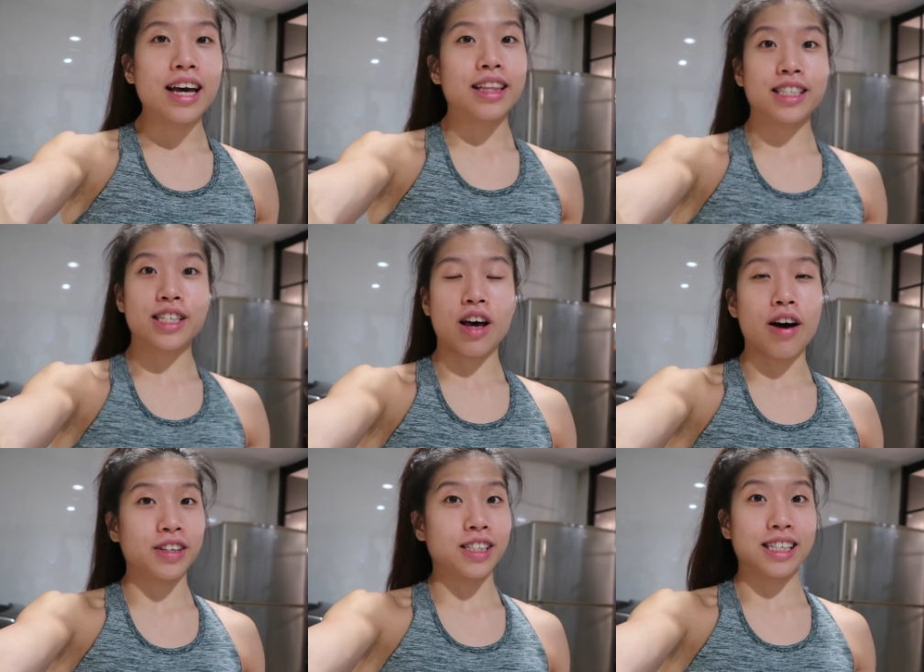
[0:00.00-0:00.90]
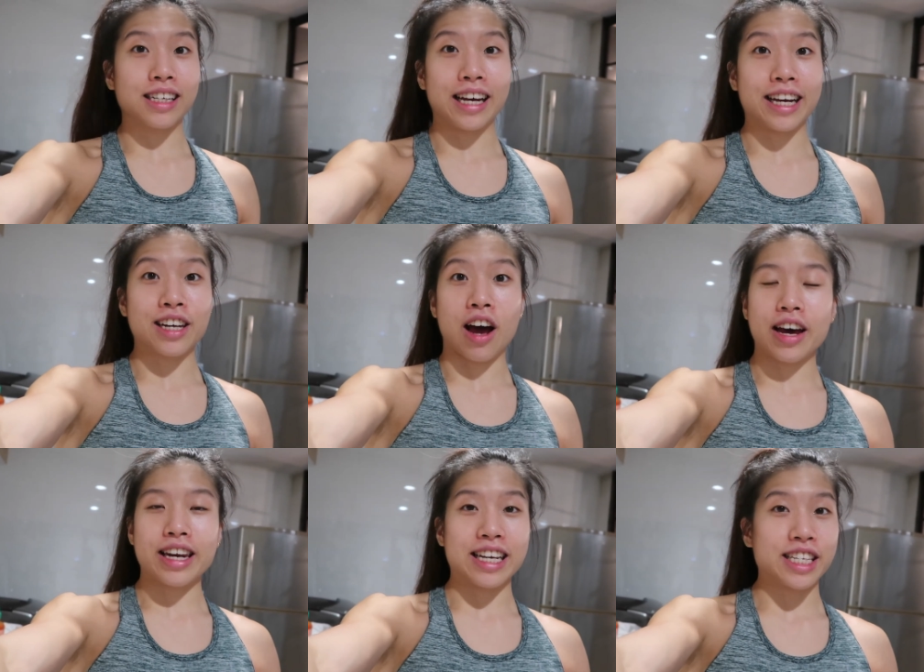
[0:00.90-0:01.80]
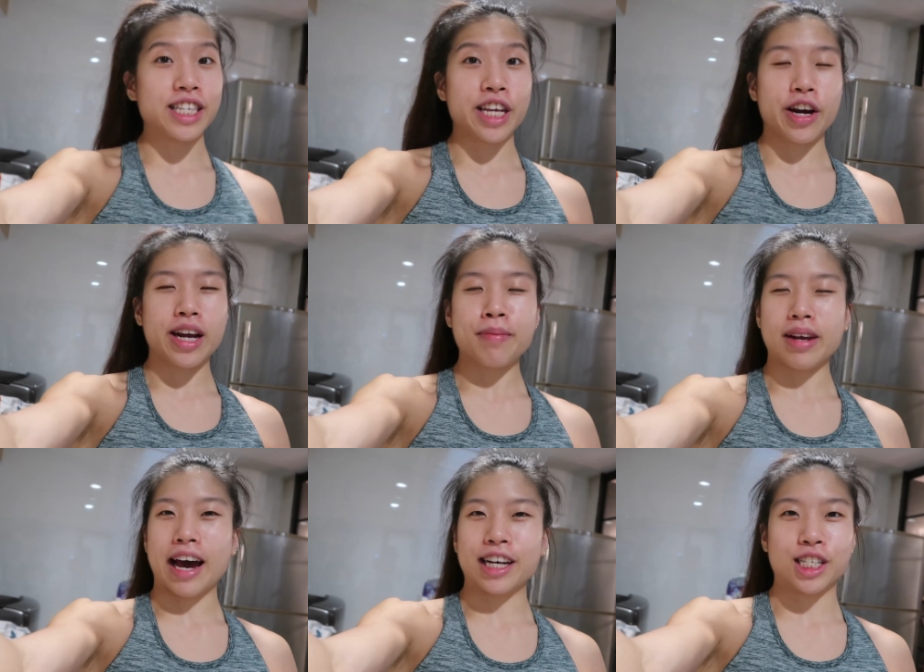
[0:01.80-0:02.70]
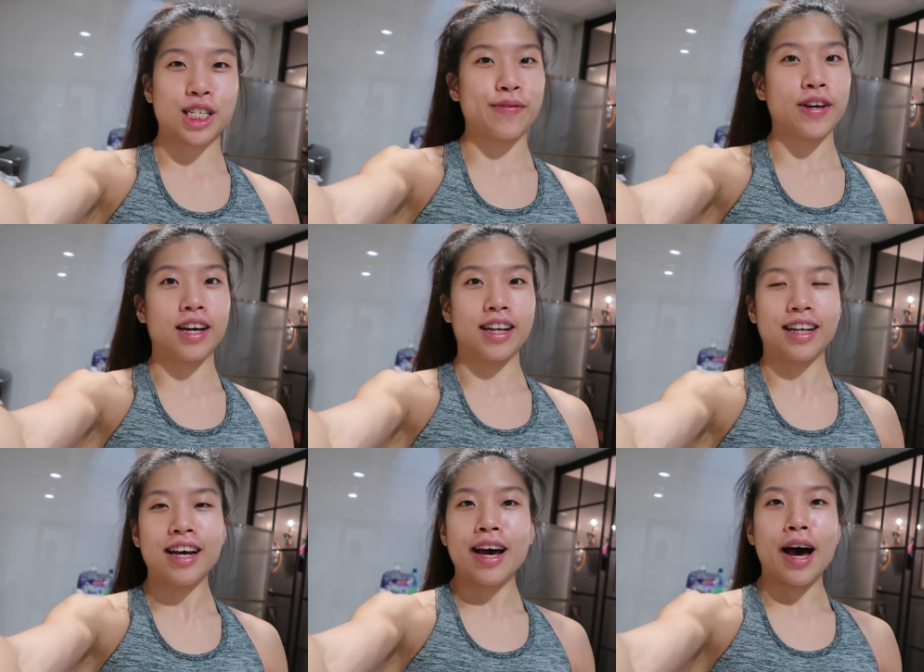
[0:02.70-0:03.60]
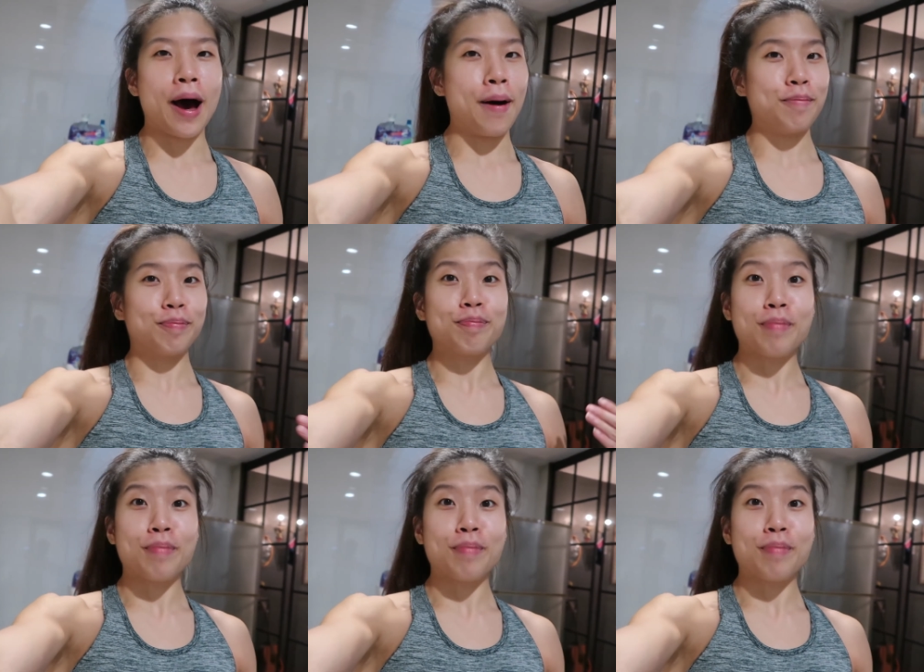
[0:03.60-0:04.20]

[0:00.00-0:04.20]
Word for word: This is obviously like not necessary, but I just feel um,